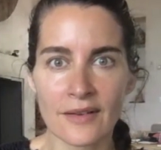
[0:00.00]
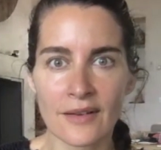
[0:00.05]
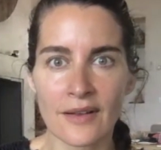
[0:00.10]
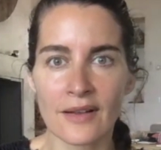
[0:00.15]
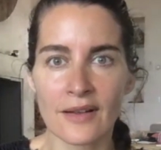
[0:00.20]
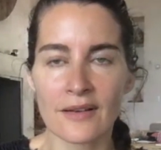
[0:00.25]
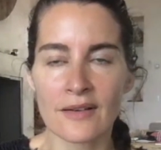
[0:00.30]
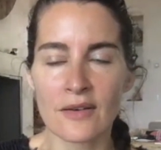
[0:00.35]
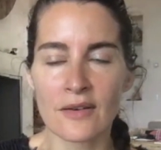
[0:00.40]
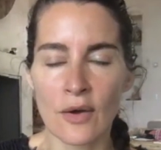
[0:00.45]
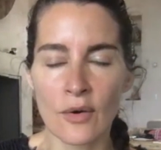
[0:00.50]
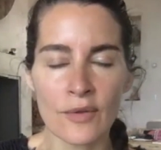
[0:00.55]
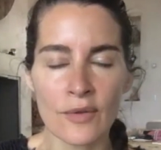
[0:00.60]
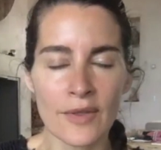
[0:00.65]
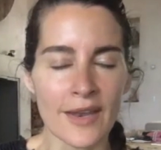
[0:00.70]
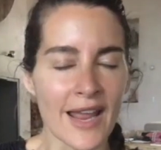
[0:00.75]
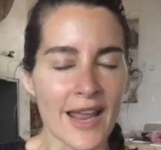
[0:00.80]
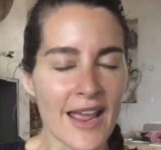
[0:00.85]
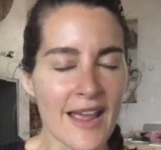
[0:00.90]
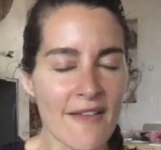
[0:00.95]
Know
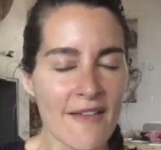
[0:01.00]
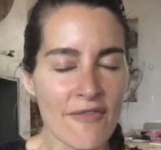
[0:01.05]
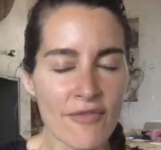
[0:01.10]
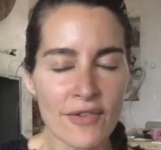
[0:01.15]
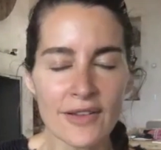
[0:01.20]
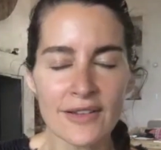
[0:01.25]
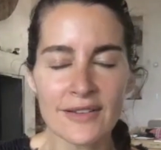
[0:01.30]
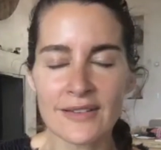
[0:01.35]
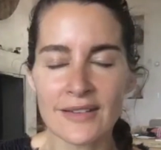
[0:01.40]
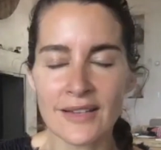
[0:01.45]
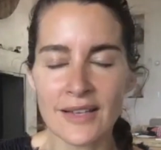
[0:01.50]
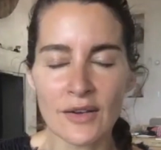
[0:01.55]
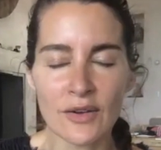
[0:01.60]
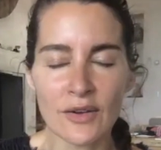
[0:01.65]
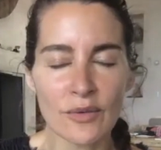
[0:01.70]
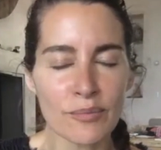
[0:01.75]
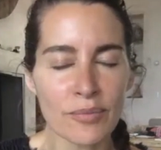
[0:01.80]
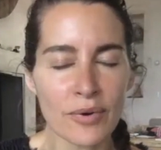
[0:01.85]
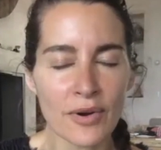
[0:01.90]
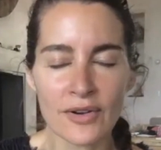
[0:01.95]
that every
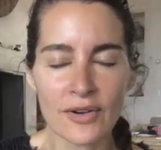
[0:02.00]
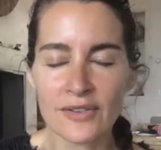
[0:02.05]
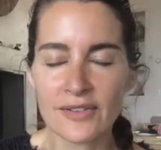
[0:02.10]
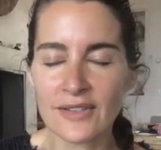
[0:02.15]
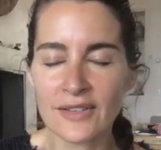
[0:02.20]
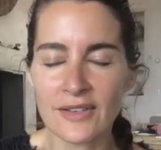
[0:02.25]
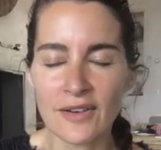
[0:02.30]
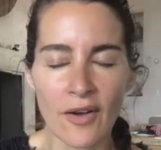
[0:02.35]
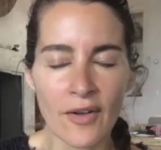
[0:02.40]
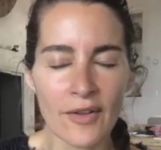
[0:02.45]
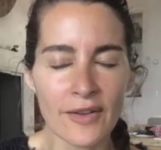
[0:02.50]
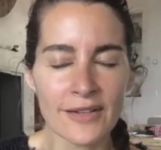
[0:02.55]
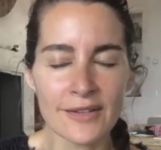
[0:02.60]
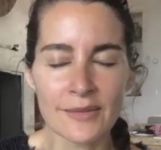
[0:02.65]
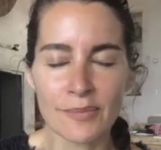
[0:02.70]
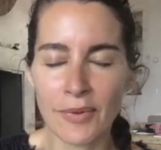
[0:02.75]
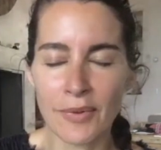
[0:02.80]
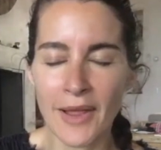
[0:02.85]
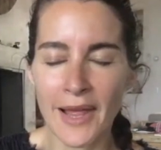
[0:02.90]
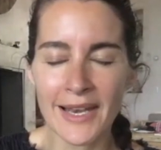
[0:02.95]
single person on this
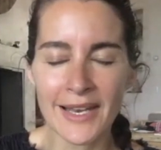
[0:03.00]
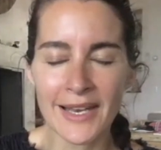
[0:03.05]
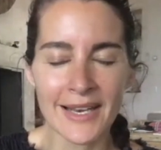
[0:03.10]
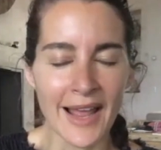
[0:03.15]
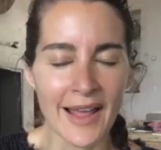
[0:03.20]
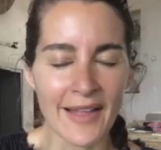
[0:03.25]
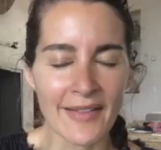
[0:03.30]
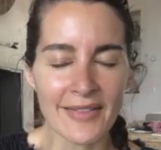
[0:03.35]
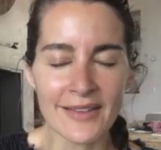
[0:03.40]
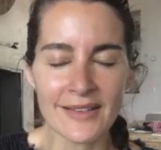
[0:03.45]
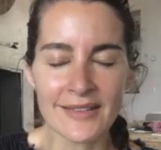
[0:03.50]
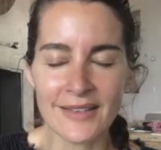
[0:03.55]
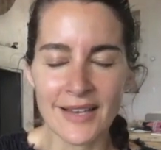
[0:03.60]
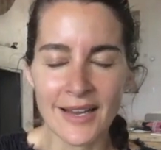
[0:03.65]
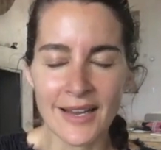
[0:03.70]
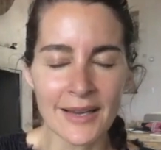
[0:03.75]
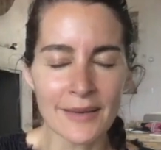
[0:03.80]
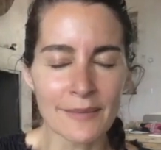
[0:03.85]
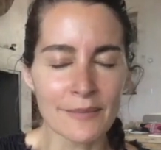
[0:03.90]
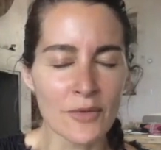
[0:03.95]
planet at this
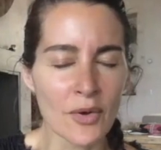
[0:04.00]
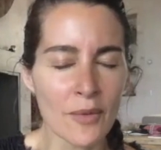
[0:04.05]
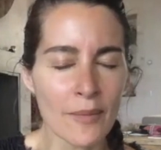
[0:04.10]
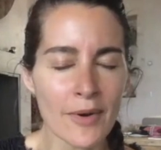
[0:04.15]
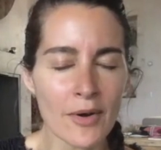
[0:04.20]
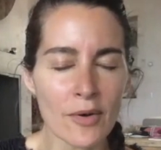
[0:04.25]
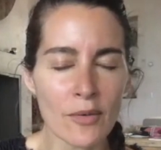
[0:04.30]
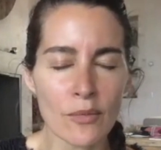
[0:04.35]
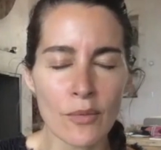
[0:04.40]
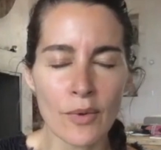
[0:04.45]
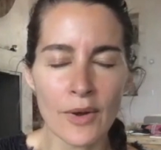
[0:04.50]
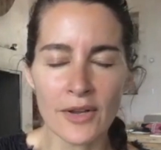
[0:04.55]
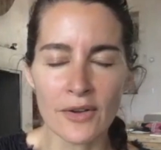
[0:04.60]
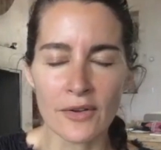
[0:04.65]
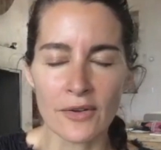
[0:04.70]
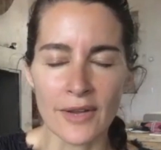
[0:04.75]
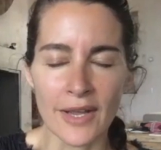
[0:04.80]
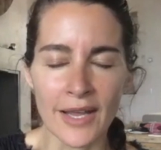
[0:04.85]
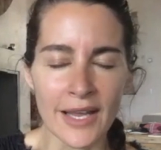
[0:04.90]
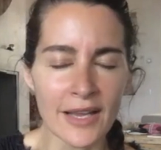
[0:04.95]
time, no matter what
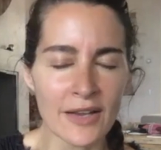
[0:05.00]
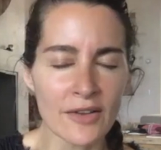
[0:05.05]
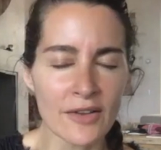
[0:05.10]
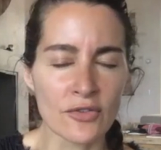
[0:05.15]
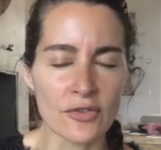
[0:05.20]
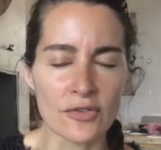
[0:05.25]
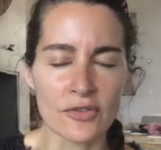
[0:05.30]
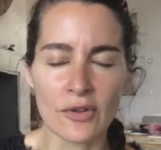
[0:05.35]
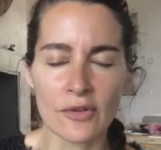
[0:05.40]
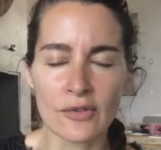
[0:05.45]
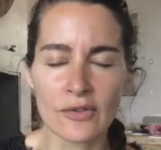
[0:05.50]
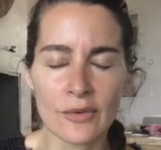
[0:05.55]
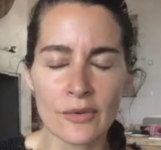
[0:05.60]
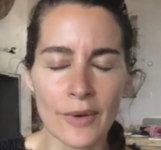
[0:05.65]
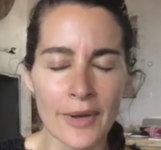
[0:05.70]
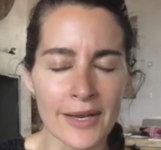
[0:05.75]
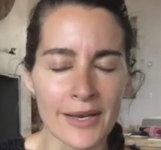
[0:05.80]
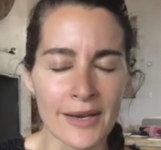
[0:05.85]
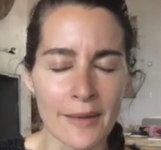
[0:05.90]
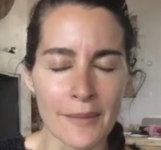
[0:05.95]
your age or
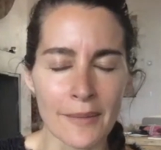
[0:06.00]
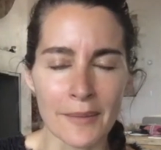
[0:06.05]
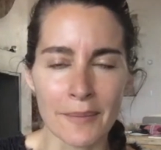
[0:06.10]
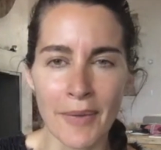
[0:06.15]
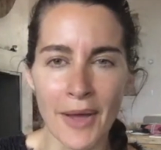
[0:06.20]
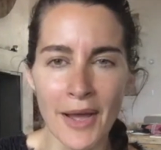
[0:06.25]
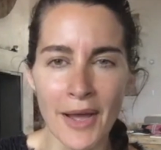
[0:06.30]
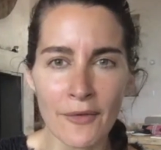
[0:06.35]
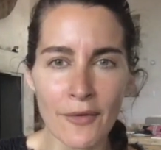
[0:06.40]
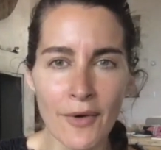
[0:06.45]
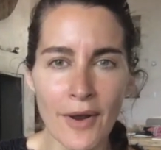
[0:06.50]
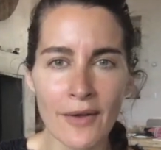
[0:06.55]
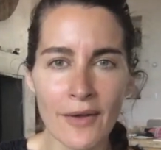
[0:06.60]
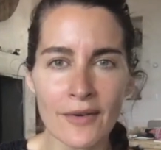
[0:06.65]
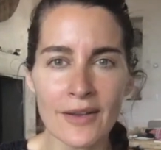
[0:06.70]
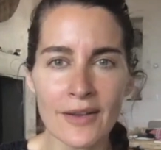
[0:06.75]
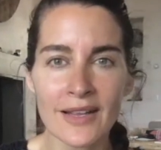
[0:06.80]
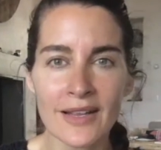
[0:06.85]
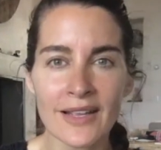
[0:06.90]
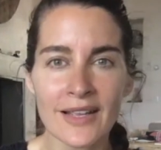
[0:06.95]
socioeconomic
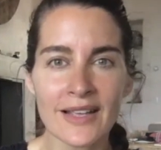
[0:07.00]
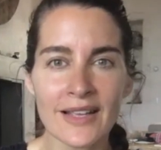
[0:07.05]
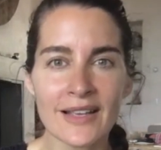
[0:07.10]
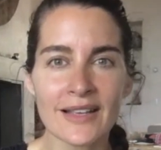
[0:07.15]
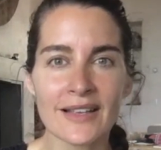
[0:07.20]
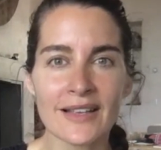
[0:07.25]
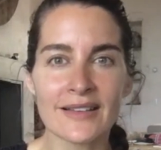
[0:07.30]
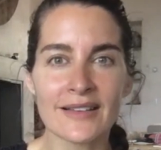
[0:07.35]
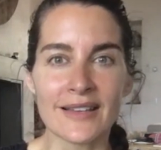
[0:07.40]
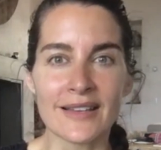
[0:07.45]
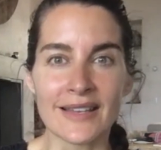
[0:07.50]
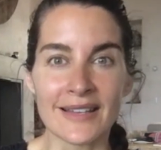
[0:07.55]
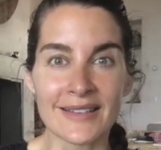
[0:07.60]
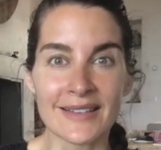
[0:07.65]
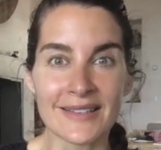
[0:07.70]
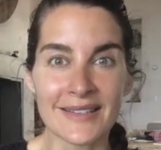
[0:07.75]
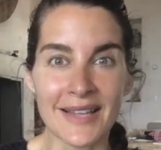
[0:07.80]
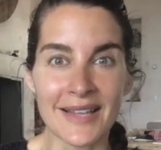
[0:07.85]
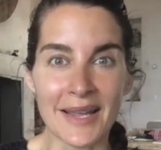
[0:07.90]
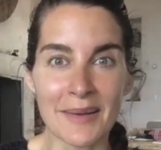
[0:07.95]
background, is in the
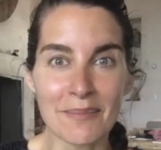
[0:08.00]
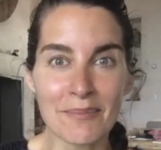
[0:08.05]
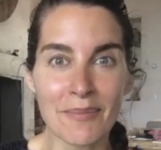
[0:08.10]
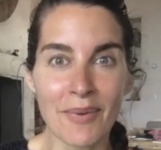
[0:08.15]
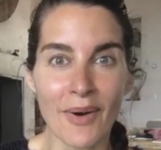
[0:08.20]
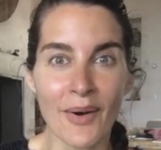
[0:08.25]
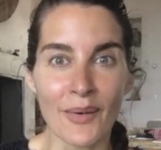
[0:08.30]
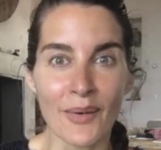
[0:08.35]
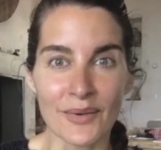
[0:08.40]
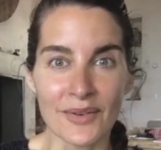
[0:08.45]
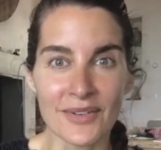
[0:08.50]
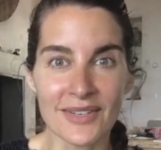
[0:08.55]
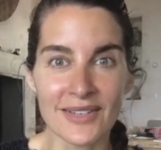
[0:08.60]
same boat.